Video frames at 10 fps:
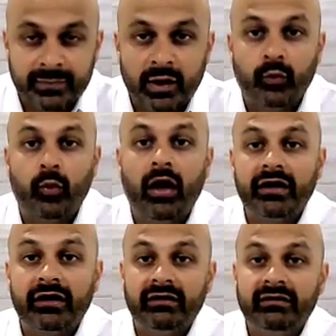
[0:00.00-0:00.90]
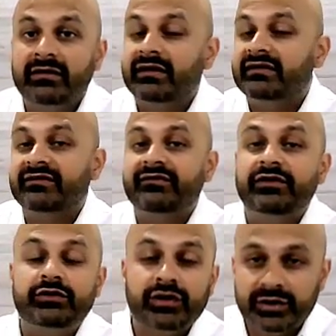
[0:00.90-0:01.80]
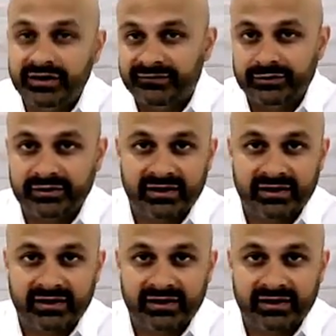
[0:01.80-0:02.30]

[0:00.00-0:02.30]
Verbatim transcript: Water is a Newtonian fluid.